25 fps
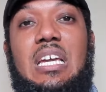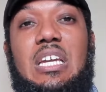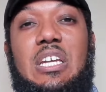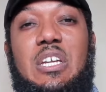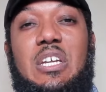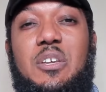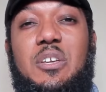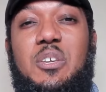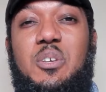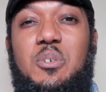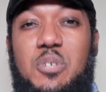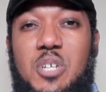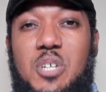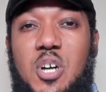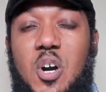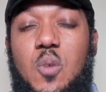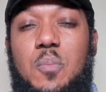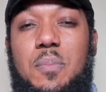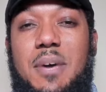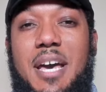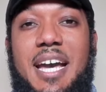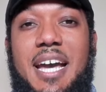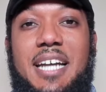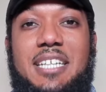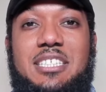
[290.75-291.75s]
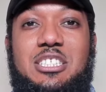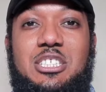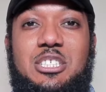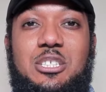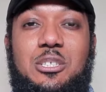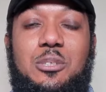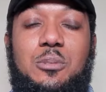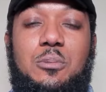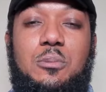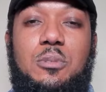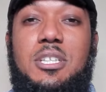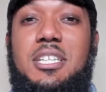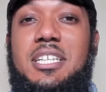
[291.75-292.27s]
You'll go back
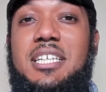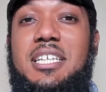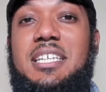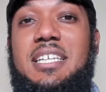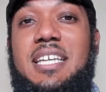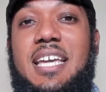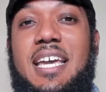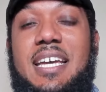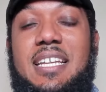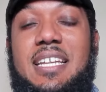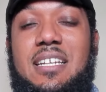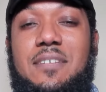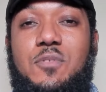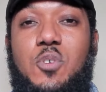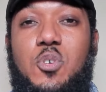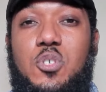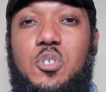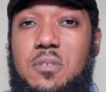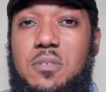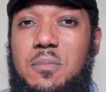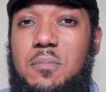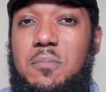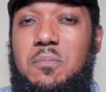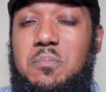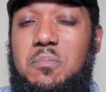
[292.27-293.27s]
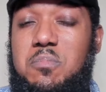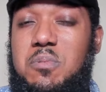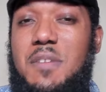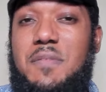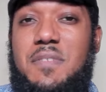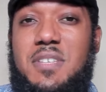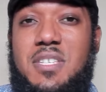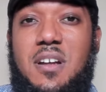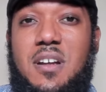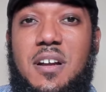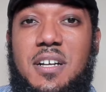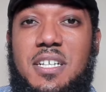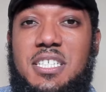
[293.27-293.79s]
to looking at, of course,
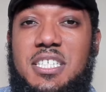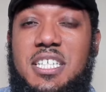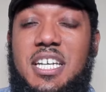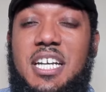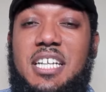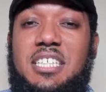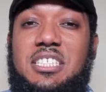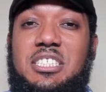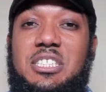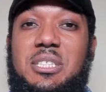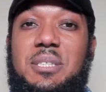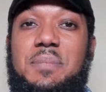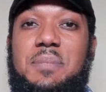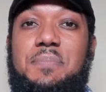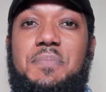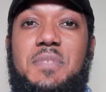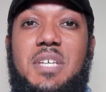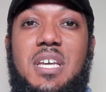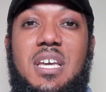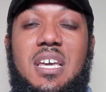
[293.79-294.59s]
previous architecture.